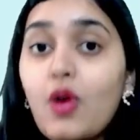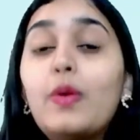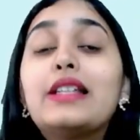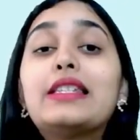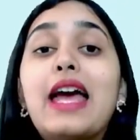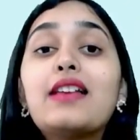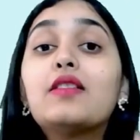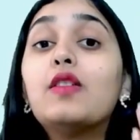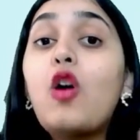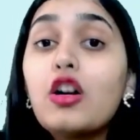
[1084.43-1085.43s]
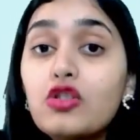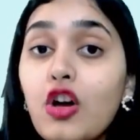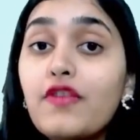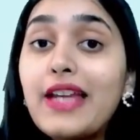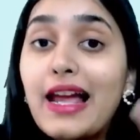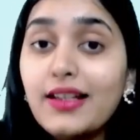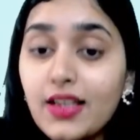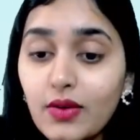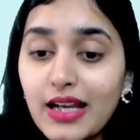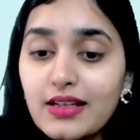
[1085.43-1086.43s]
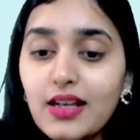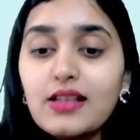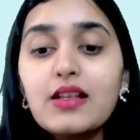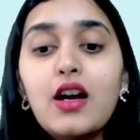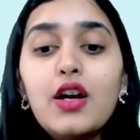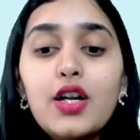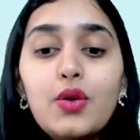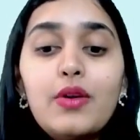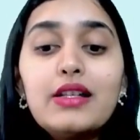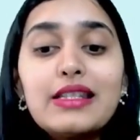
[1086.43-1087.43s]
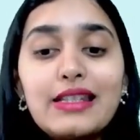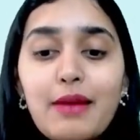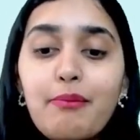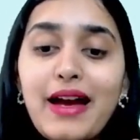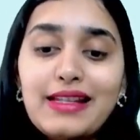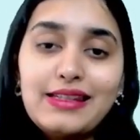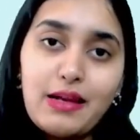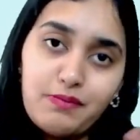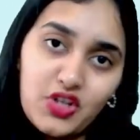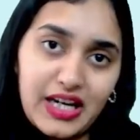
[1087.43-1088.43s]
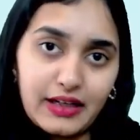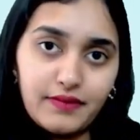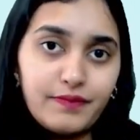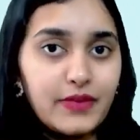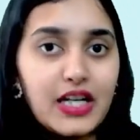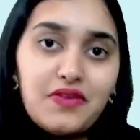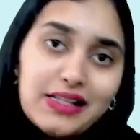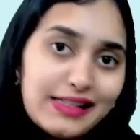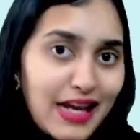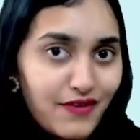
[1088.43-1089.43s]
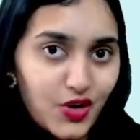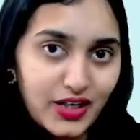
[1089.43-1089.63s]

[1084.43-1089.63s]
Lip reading: which has lots of calculations, do a step by step check. It will save your